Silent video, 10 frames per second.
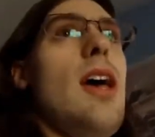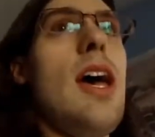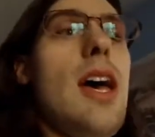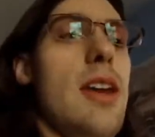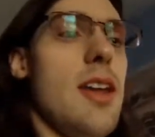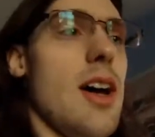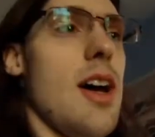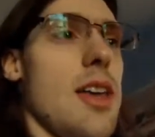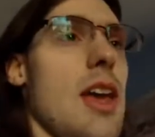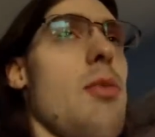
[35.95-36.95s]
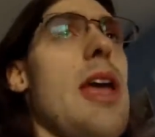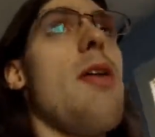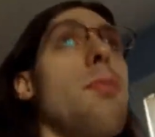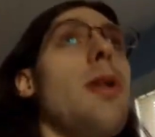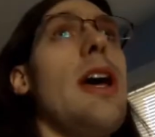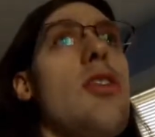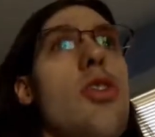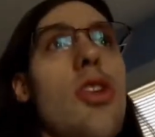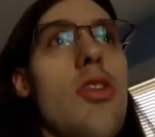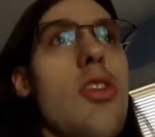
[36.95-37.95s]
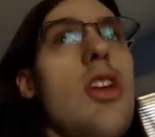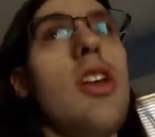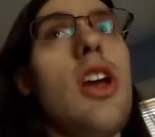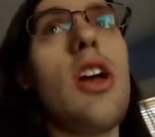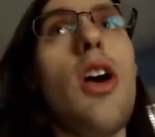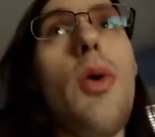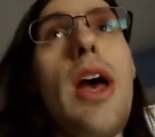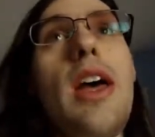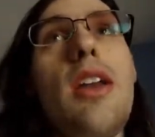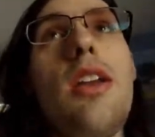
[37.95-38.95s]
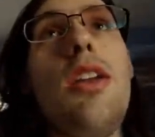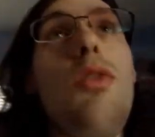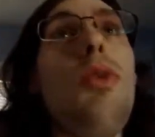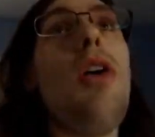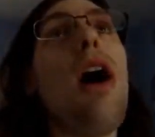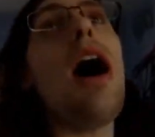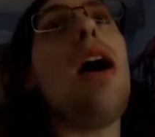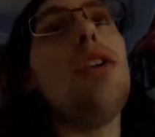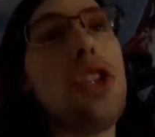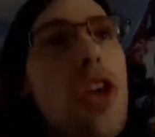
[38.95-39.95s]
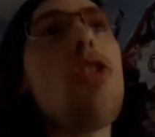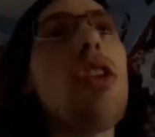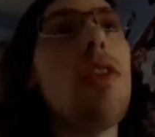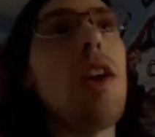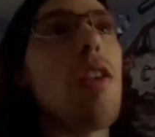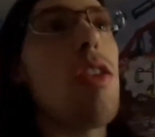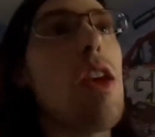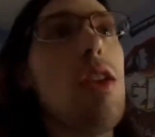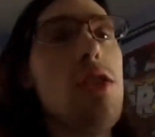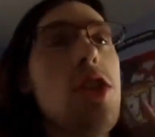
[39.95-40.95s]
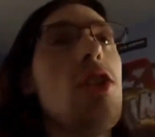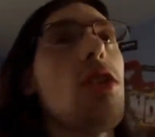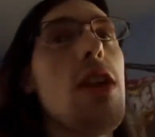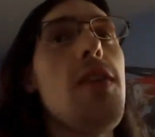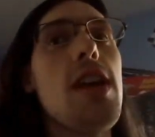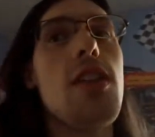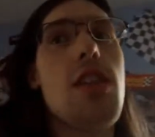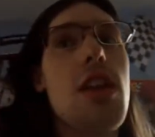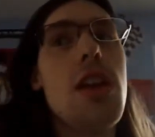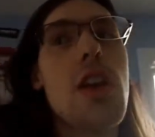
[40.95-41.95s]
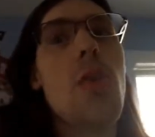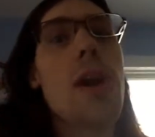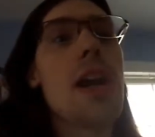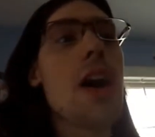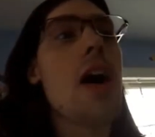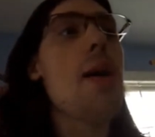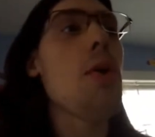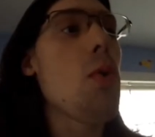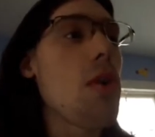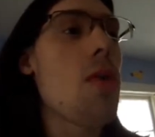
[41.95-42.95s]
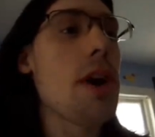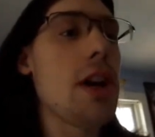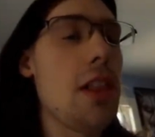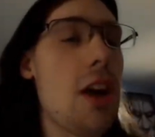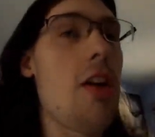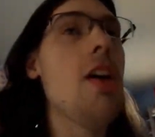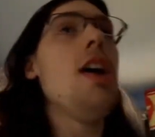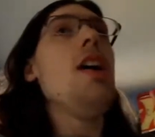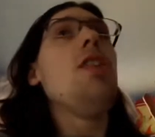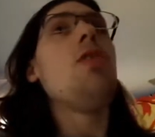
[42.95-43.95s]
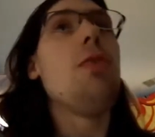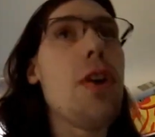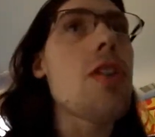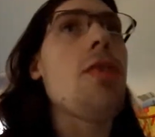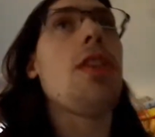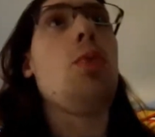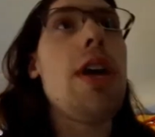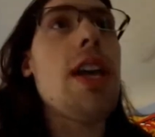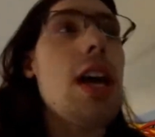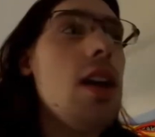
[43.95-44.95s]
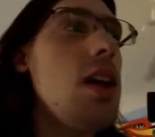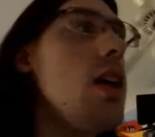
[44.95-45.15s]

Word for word: And uh, yeah, we have plans to go to San Diego. And well, she's living in San she's living in San Diego right now. I'm going over here there to visit for the weekend.